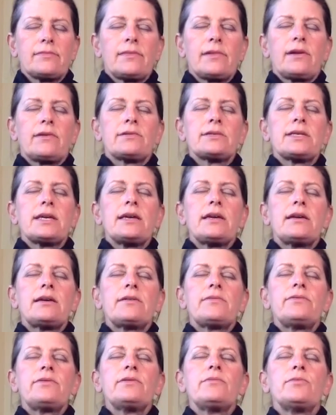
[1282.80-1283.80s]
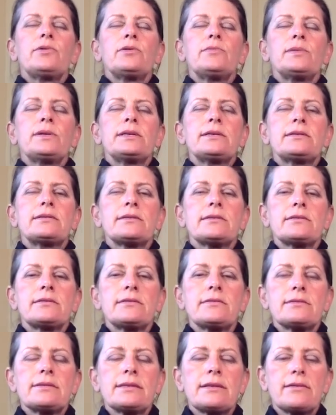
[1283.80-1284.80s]
Now take a few moments just
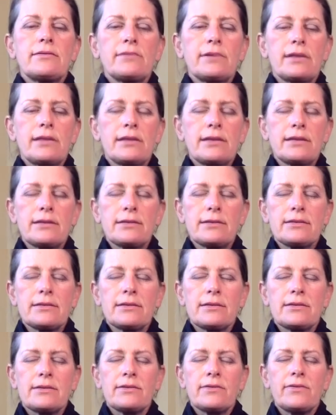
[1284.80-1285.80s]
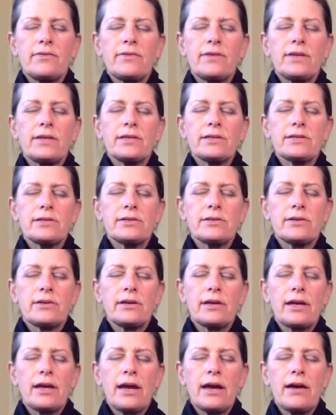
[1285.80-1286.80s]
to sit with this as you finish your
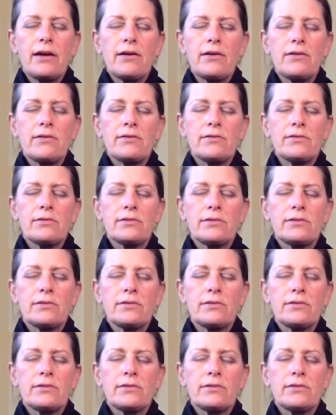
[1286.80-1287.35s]
cacao,